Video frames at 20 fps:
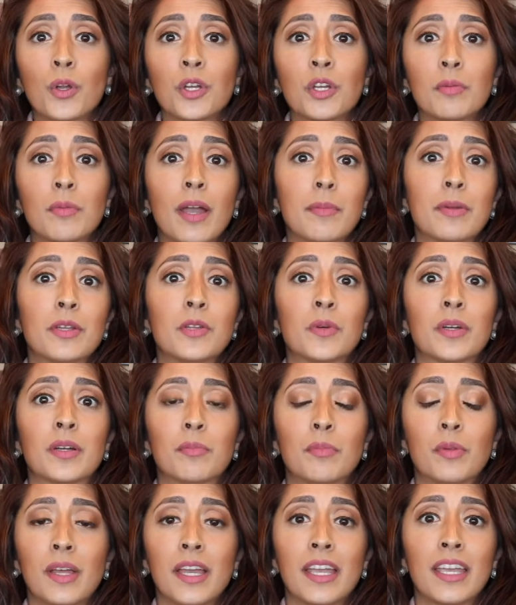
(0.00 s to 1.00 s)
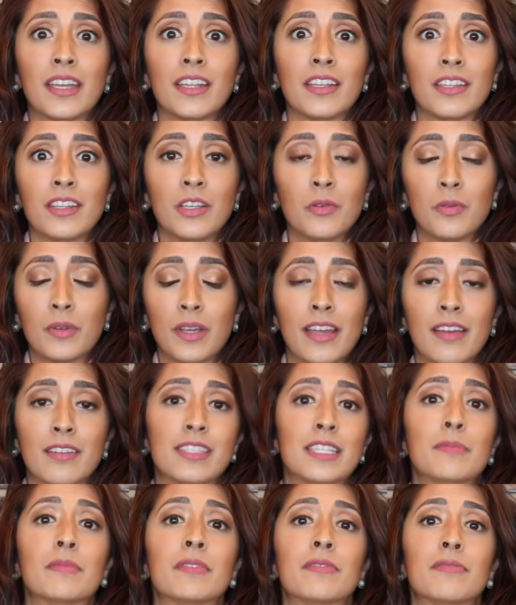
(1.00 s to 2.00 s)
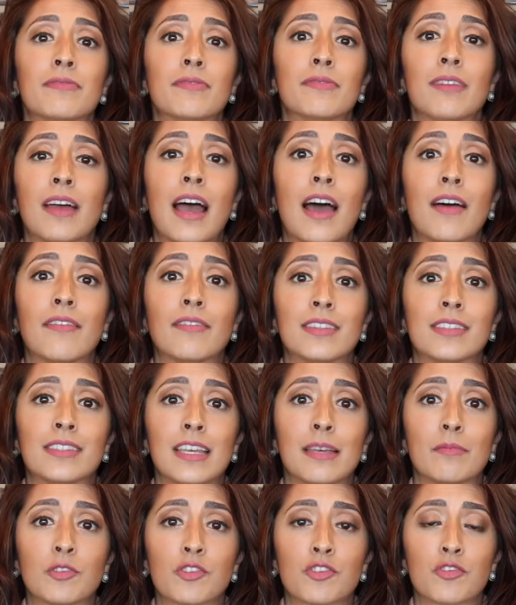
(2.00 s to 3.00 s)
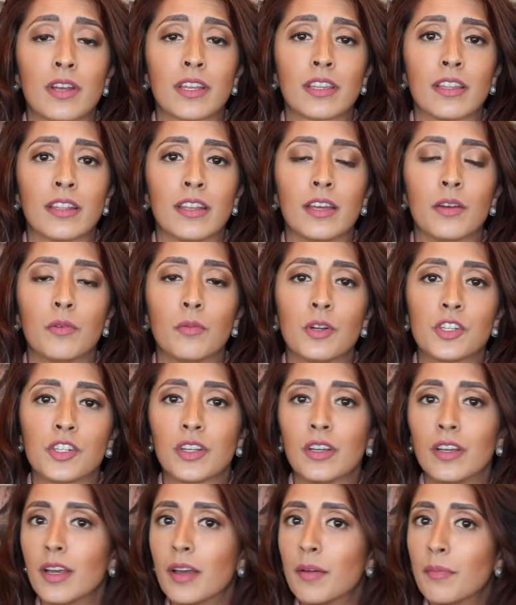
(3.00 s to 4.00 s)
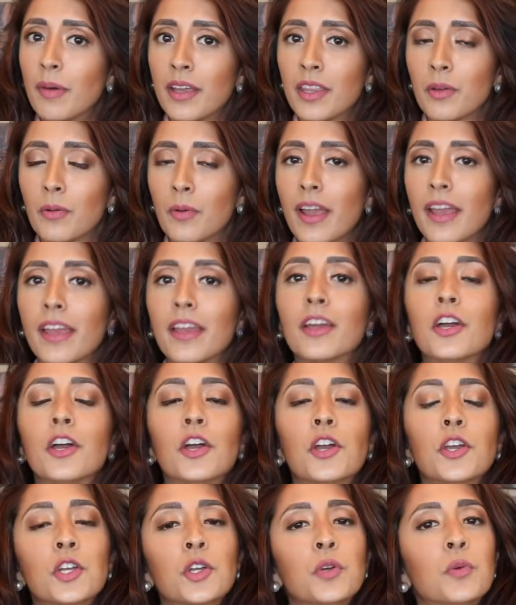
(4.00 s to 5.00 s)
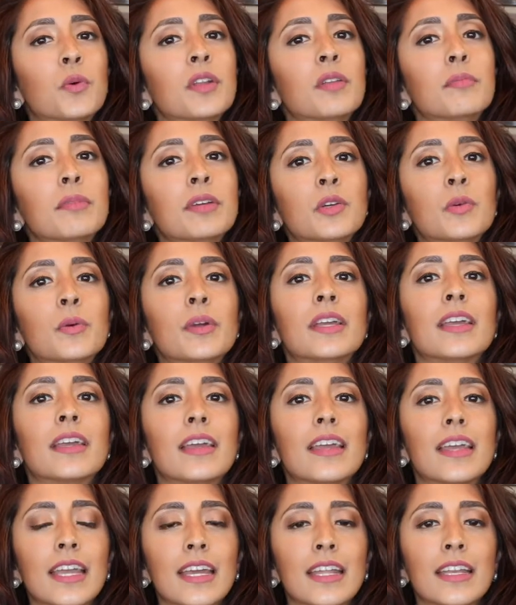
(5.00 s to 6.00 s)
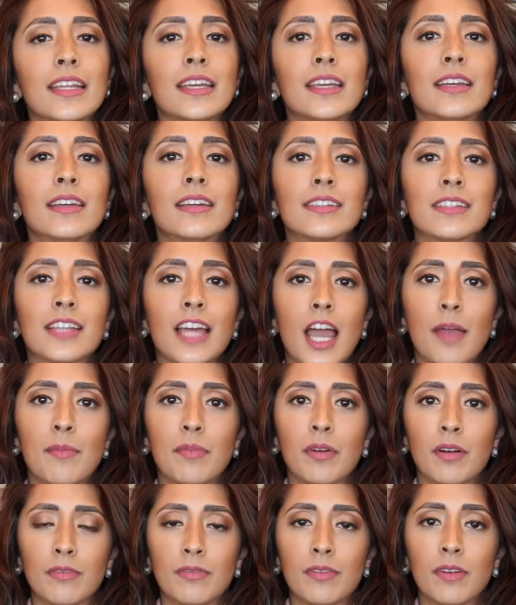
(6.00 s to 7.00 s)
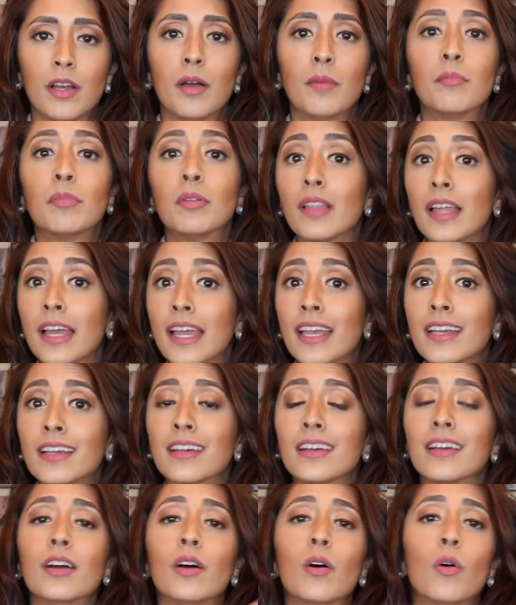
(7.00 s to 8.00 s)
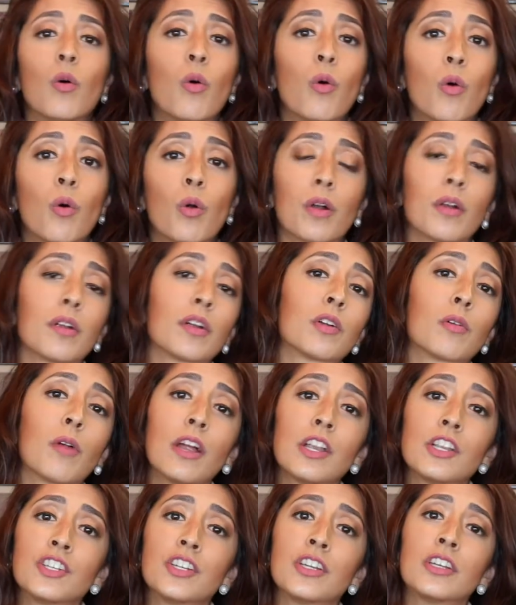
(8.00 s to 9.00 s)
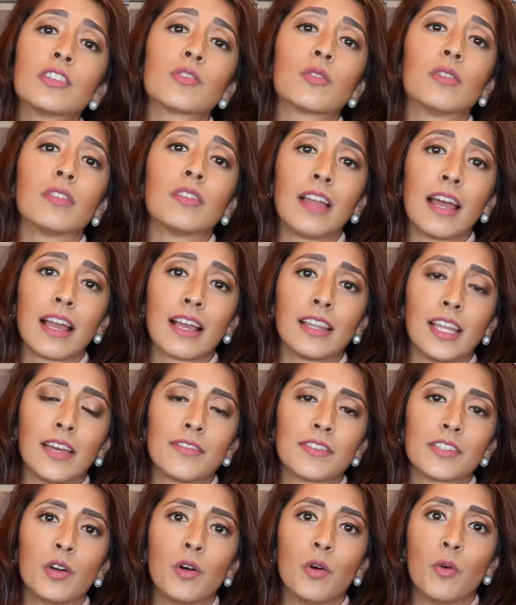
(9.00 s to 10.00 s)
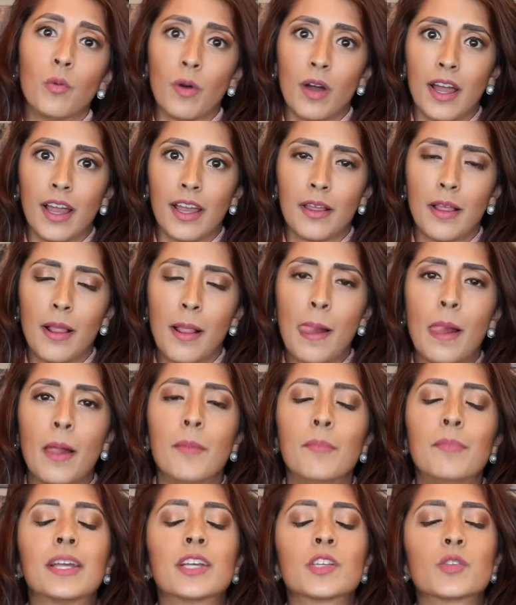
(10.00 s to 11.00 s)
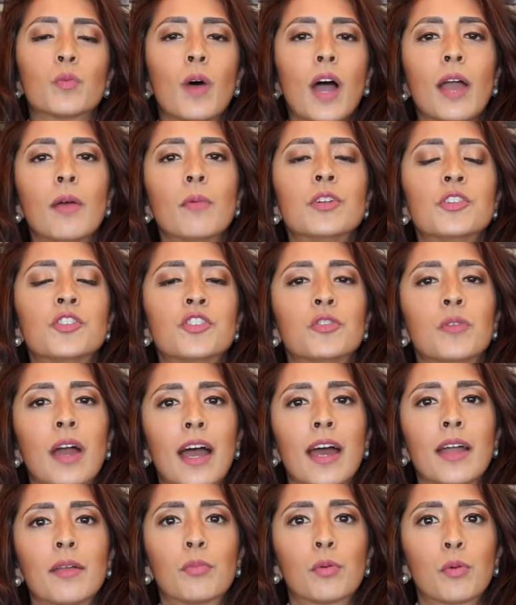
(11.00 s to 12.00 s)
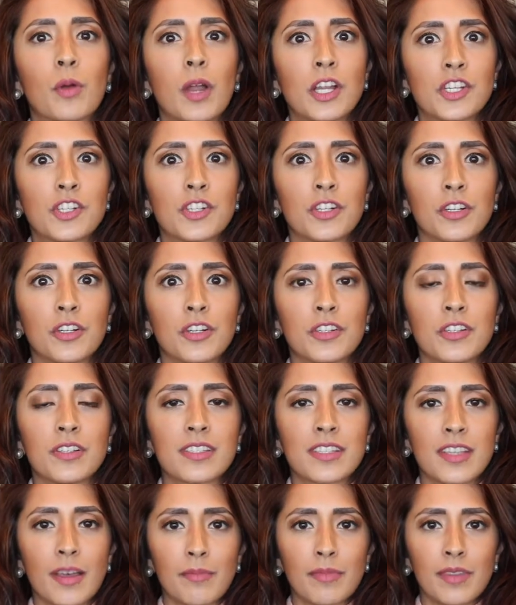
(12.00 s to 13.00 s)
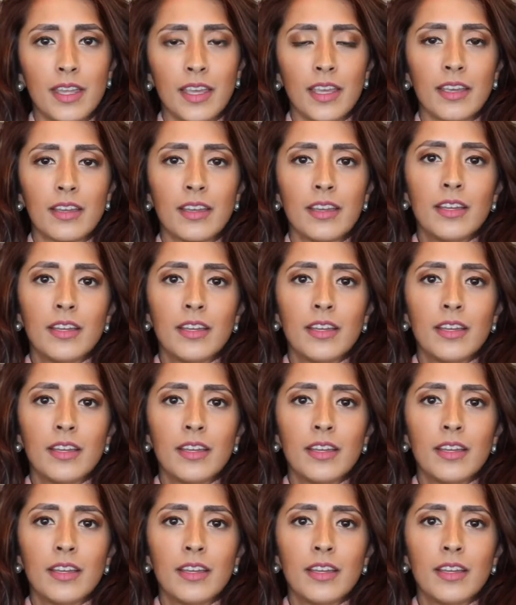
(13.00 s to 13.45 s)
you might be doing a plank and you can't seem to have the same strength in it, which, by the way, you wouldn't be doing any type of plank or crunches or leg lifts. Why? Because why would you add pressure to something